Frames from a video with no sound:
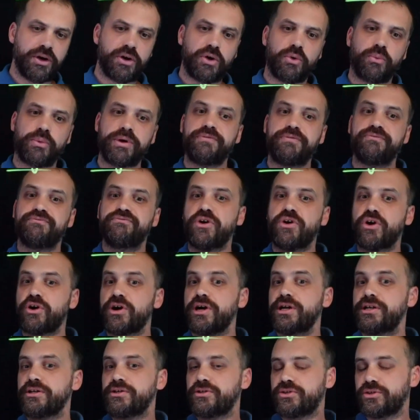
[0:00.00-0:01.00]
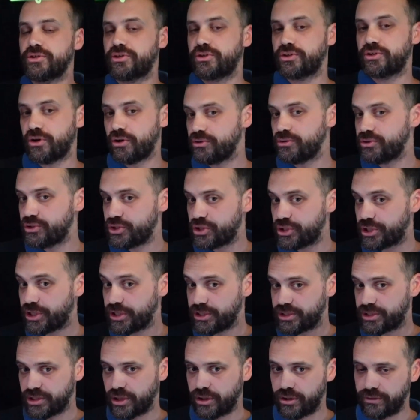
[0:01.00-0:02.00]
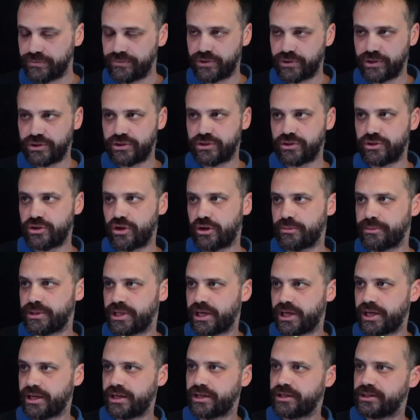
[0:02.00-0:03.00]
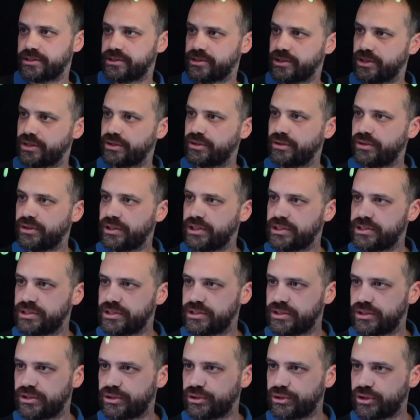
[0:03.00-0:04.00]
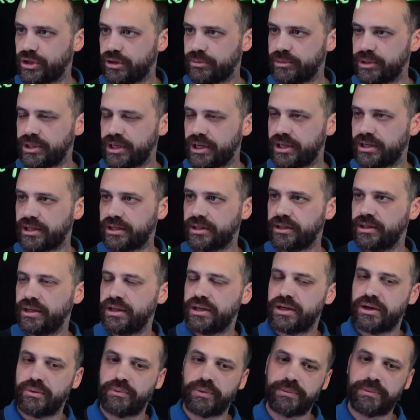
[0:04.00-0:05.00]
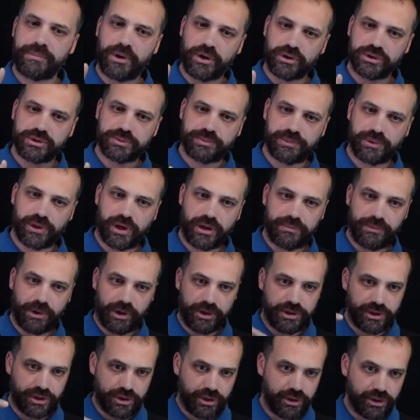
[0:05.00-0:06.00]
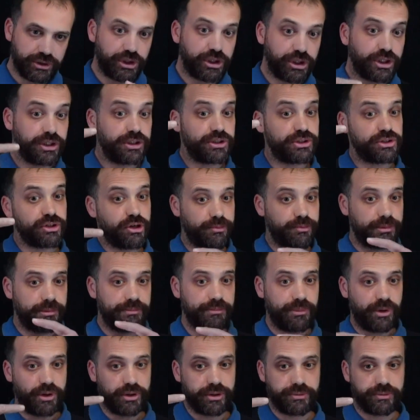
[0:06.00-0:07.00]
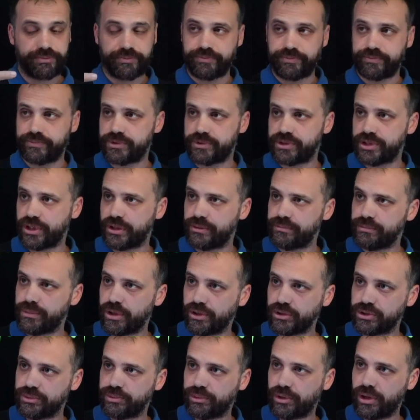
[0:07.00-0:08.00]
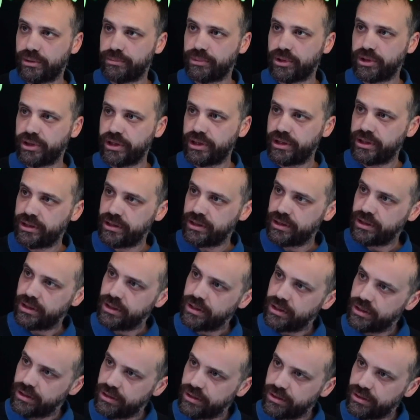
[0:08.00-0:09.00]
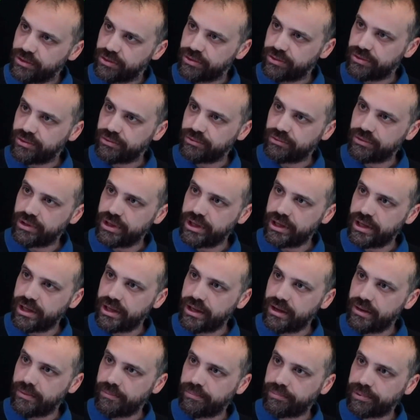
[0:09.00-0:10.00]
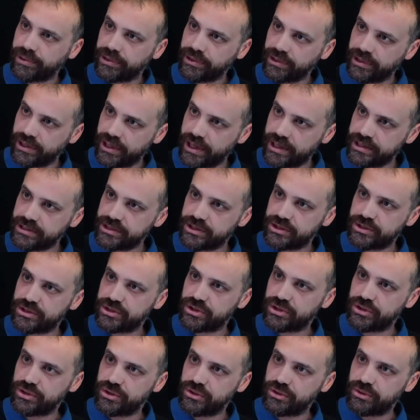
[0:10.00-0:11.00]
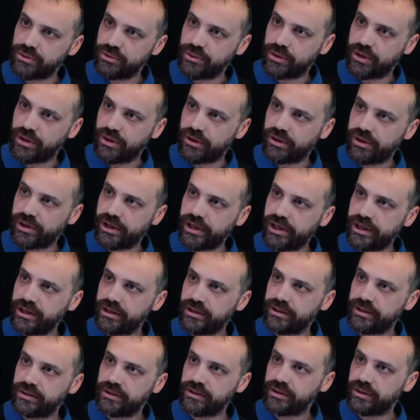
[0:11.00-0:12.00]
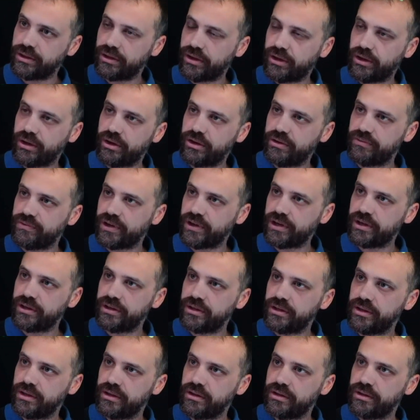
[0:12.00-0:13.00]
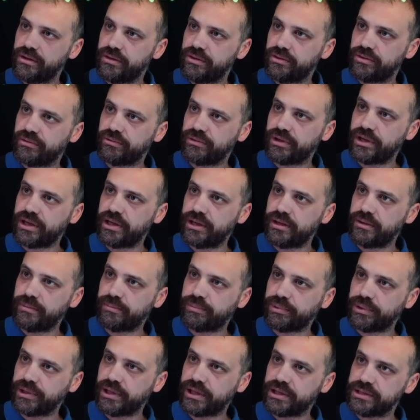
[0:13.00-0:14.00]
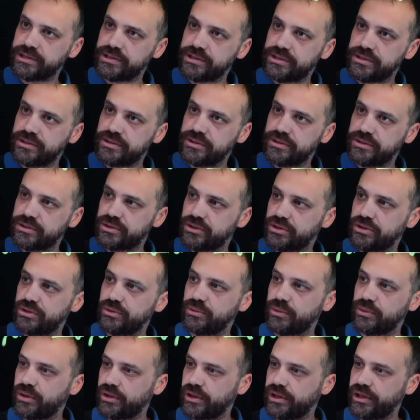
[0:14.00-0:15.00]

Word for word: we find the conjugate of the denominator. So this is the denominator. We multiply by the conjugate top and bottom. So multiply by three plus two i over three plus two